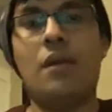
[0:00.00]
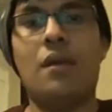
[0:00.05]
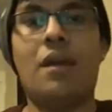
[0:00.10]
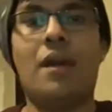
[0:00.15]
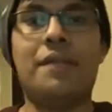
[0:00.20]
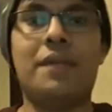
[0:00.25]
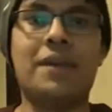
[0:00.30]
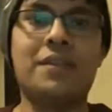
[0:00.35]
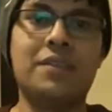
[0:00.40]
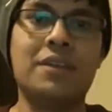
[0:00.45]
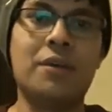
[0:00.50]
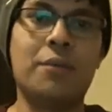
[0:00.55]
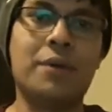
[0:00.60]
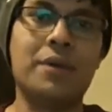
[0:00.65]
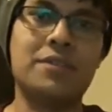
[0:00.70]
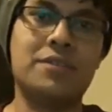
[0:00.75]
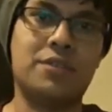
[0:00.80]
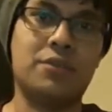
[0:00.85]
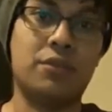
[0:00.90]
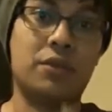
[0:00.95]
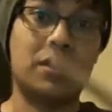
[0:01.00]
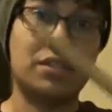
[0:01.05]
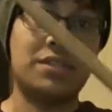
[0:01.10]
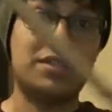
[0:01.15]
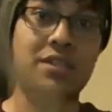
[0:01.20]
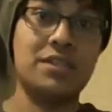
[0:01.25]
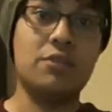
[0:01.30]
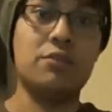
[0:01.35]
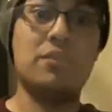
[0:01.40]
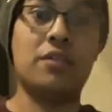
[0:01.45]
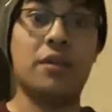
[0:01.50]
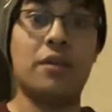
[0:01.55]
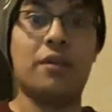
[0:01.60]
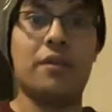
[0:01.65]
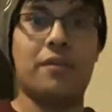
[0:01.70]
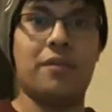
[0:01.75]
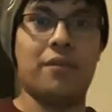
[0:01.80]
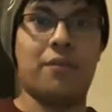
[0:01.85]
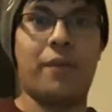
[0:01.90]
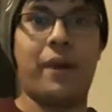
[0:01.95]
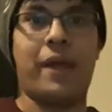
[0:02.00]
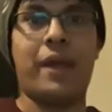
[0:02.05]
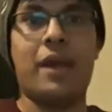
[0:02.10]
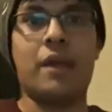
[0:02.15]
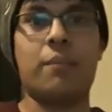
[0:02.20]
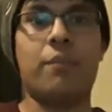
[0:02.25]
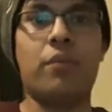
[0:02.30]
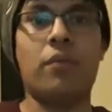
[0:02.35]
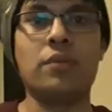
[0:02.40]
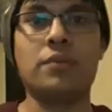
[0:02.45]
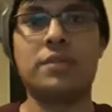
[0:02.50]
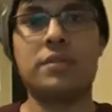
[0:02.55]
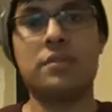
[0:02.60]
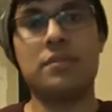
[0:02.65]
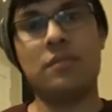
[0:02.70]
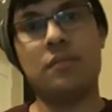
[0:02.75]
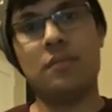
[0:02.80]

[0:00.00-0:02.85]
And the idea was you continued the right hand pulse.